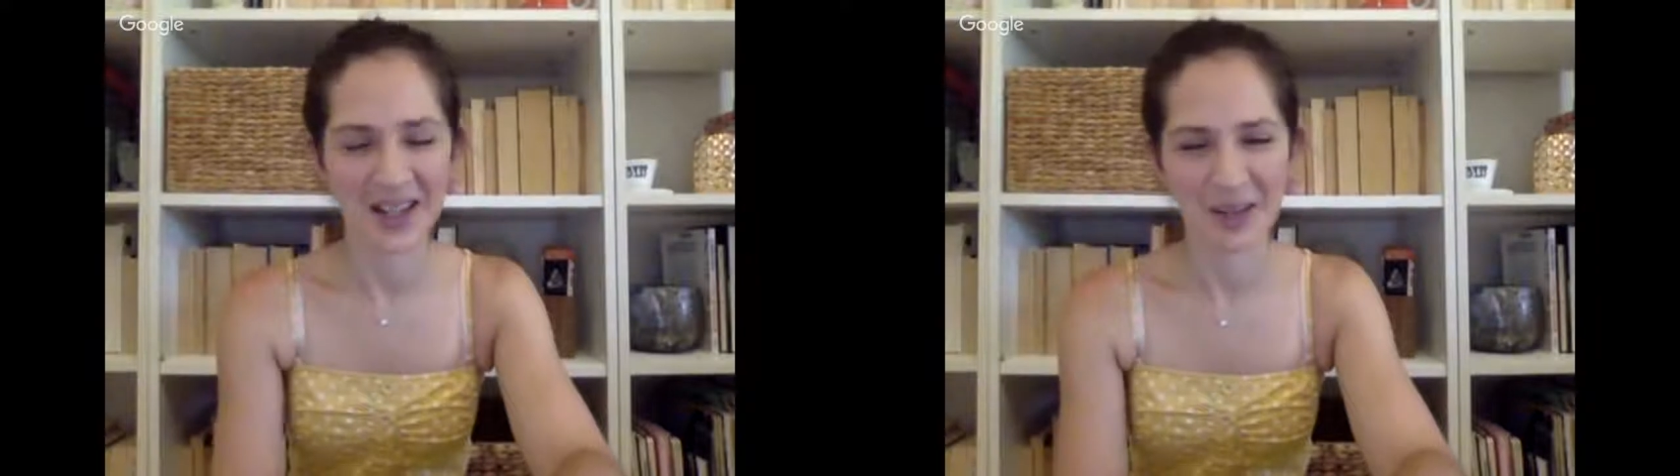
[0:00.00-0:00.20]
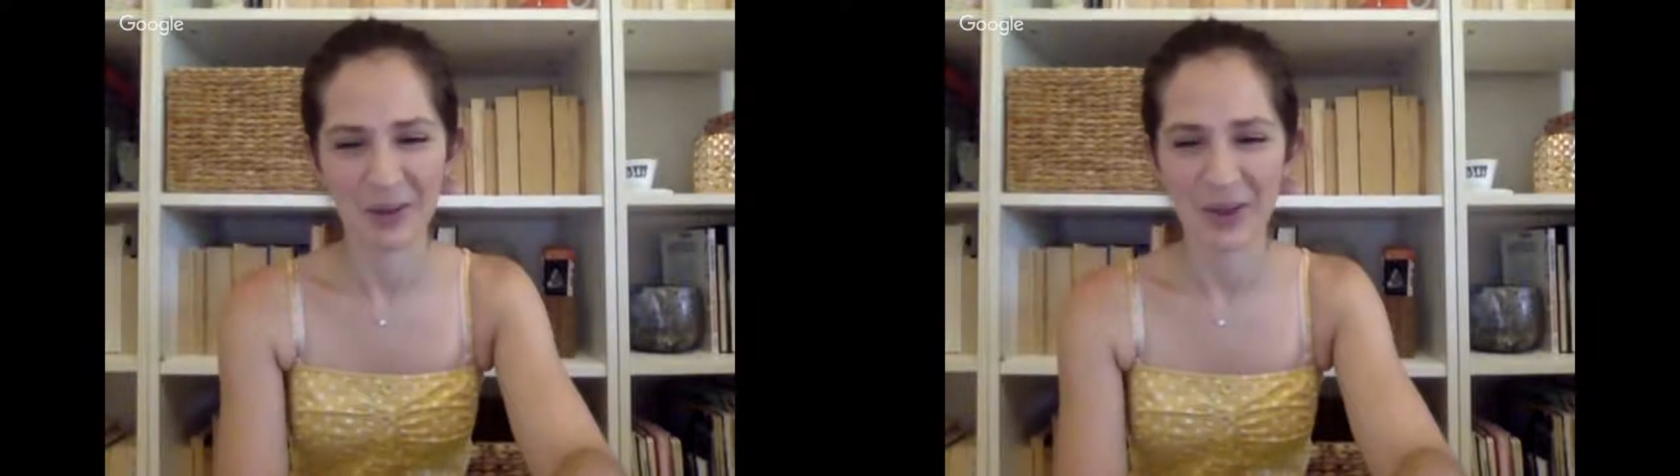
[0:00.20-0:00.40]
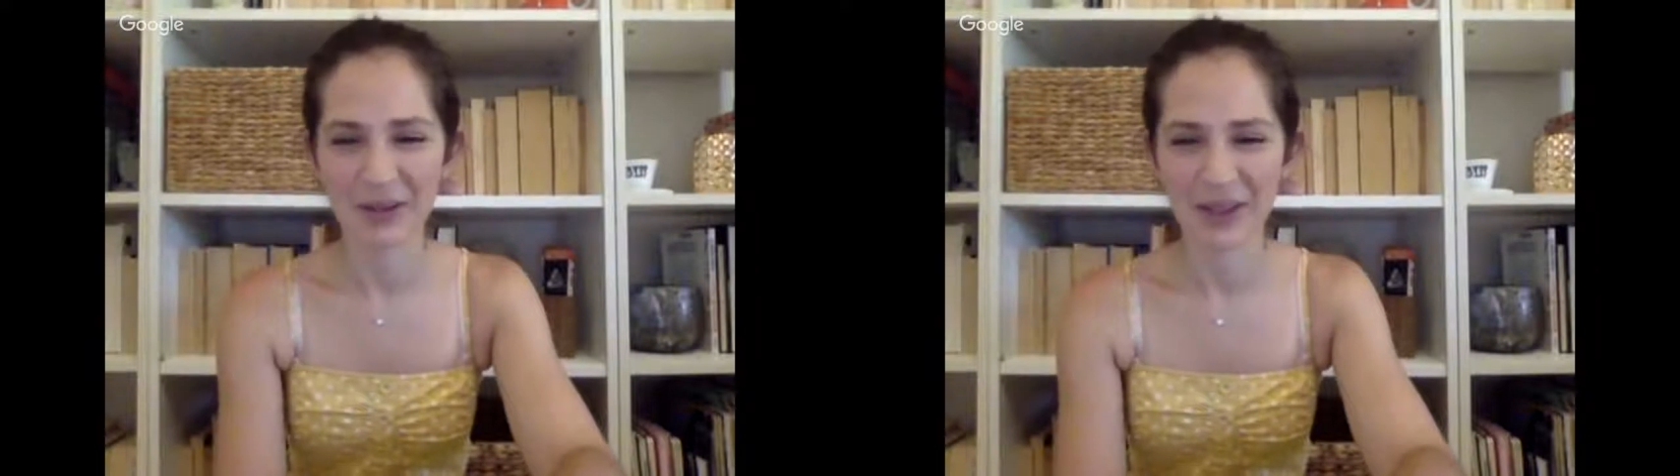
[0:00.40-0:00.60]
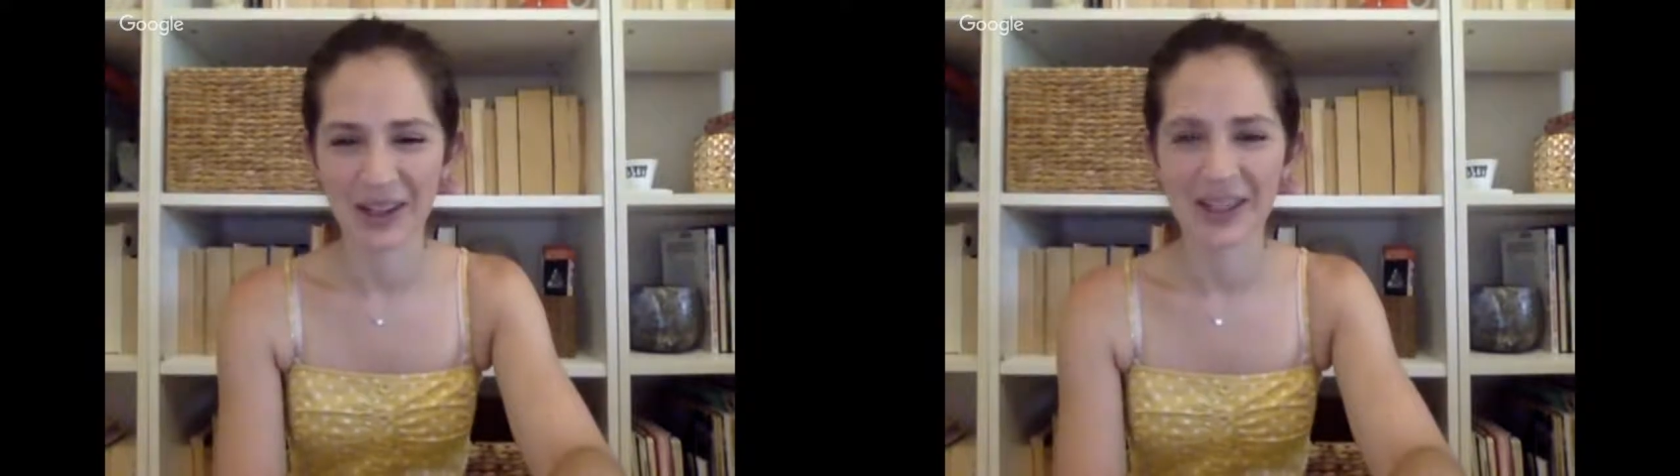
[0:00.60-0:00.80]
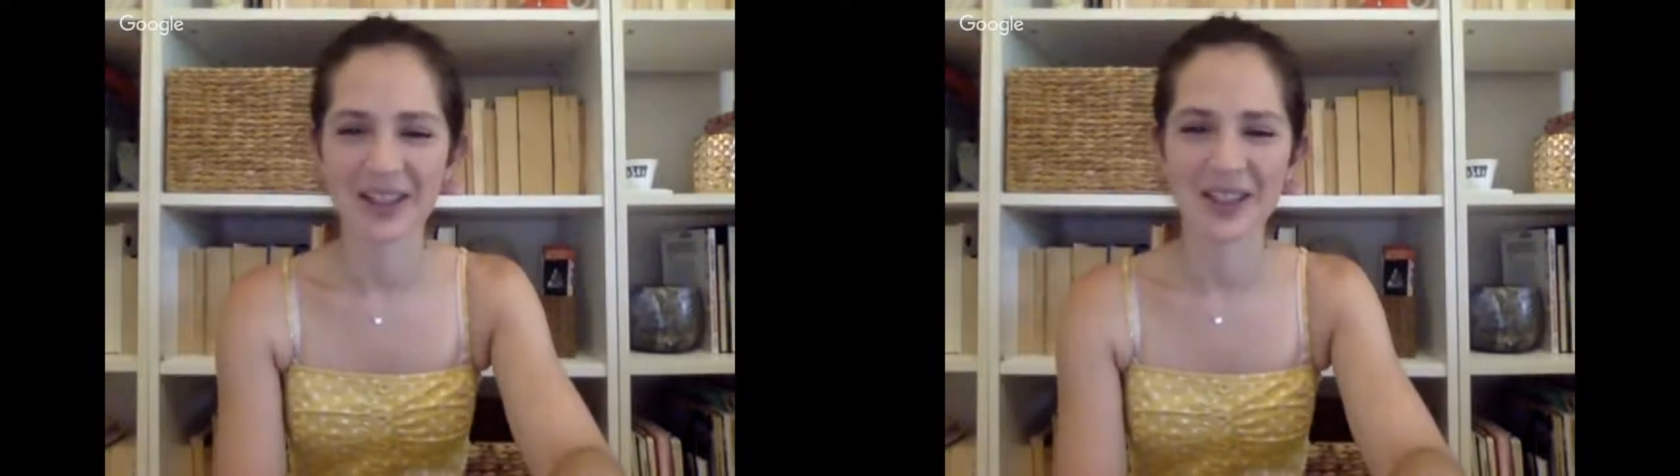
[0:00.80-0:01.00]
point where I
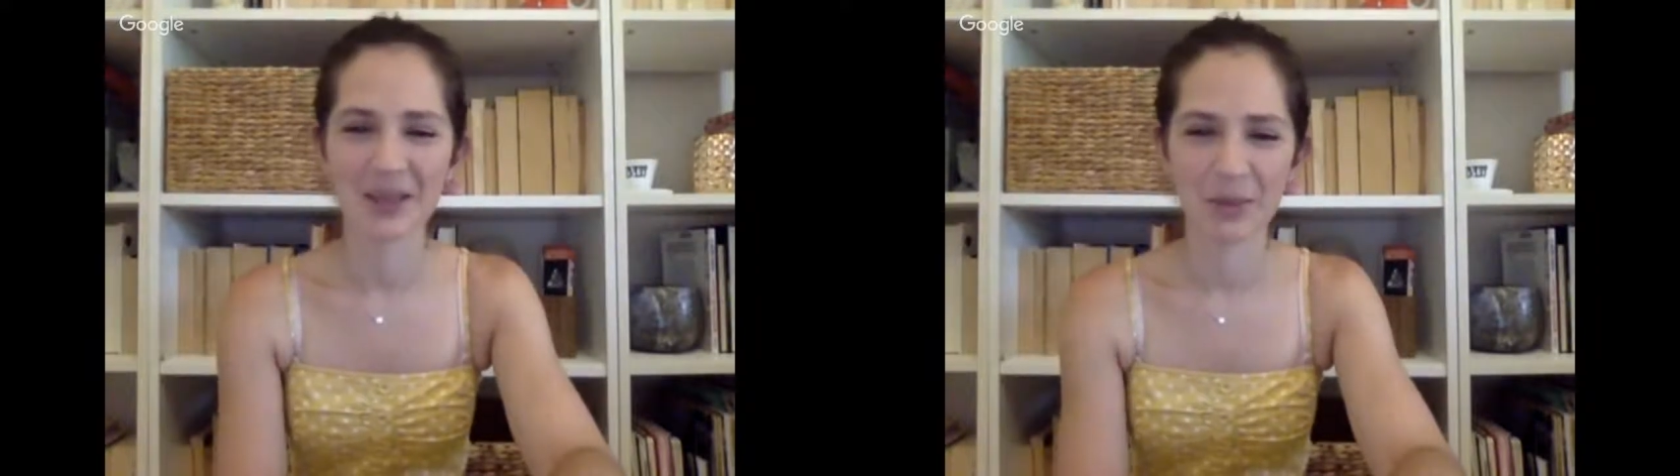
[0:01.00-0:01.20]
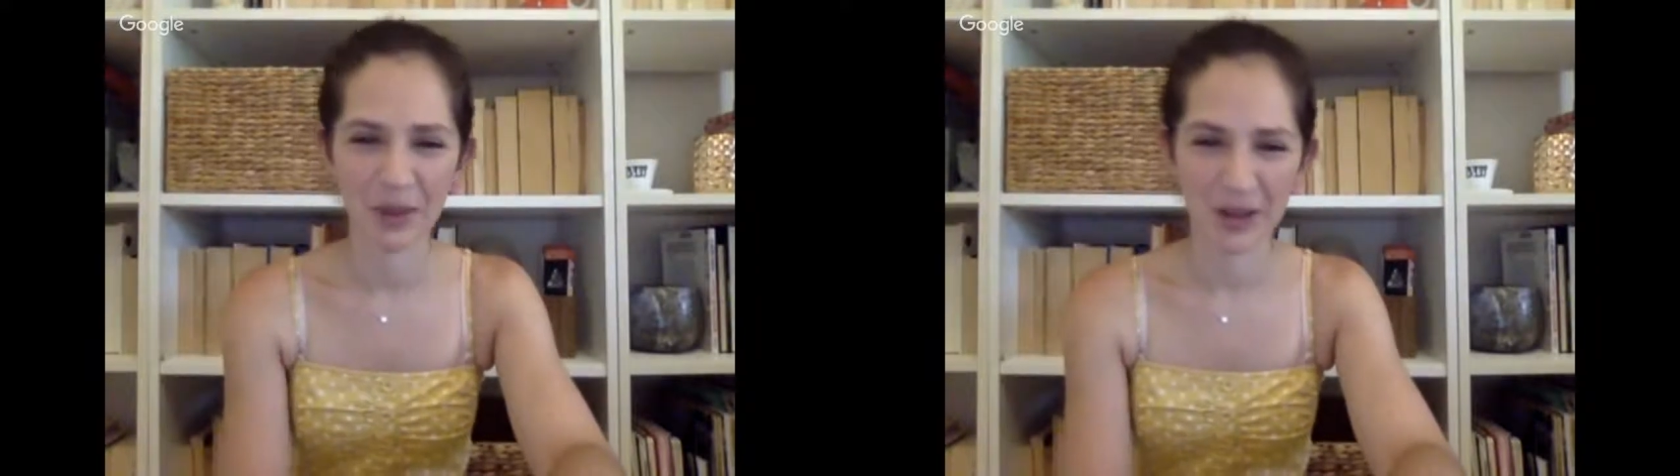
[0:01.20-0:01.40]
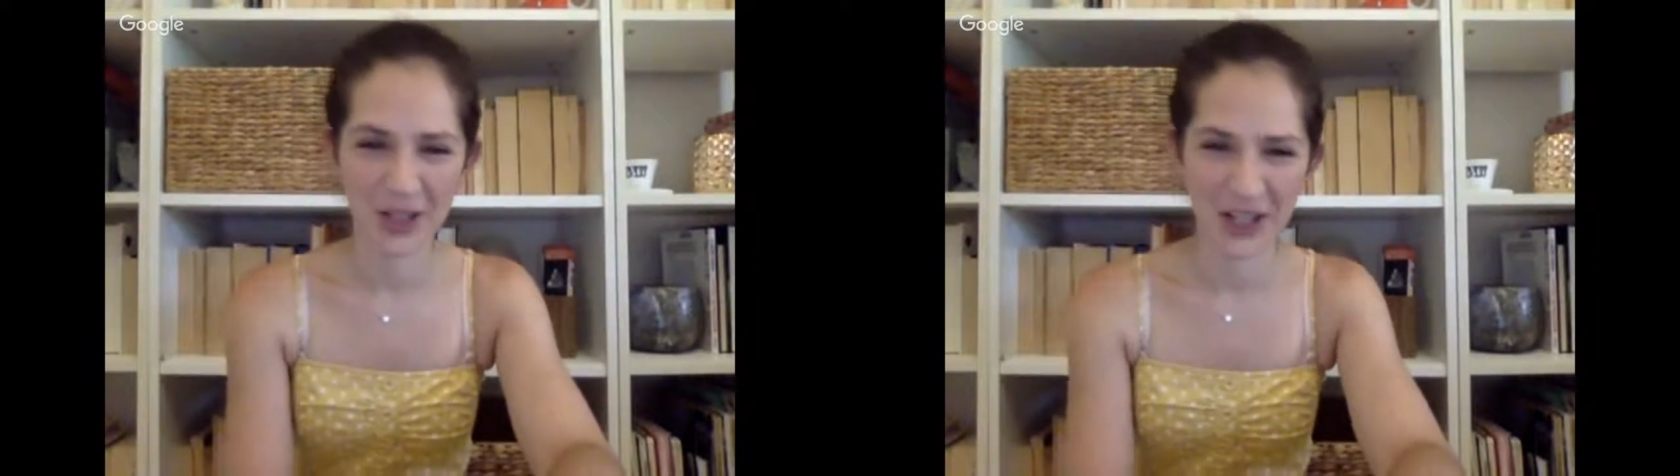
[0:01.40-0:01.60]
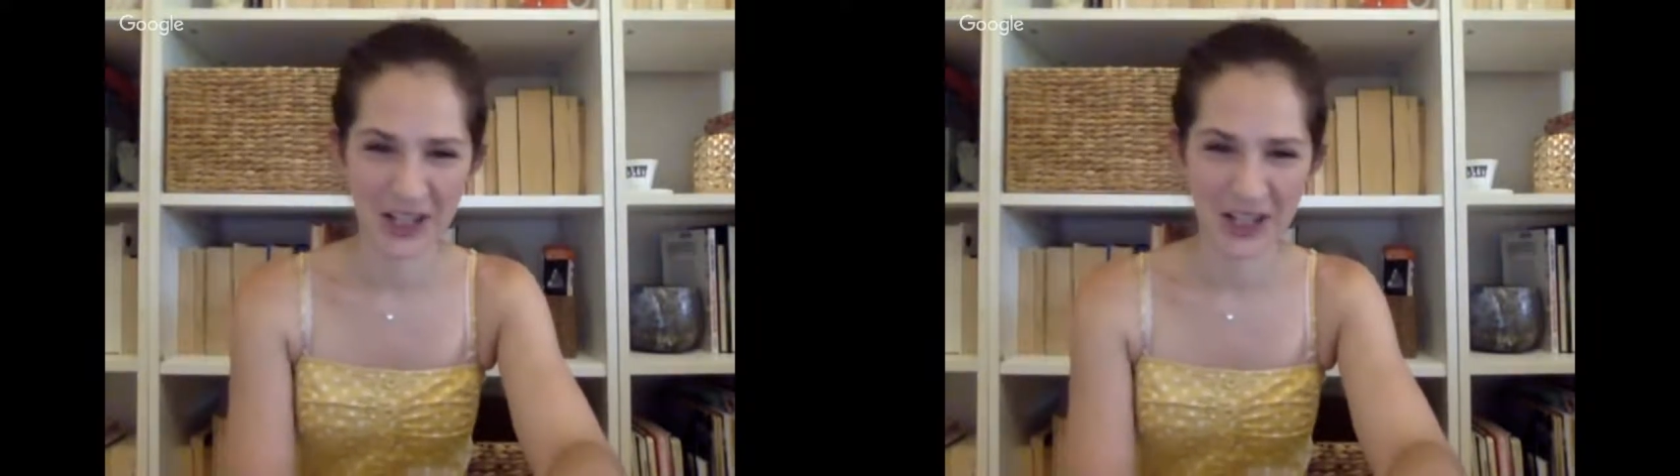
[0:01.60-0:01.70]
ask them the question.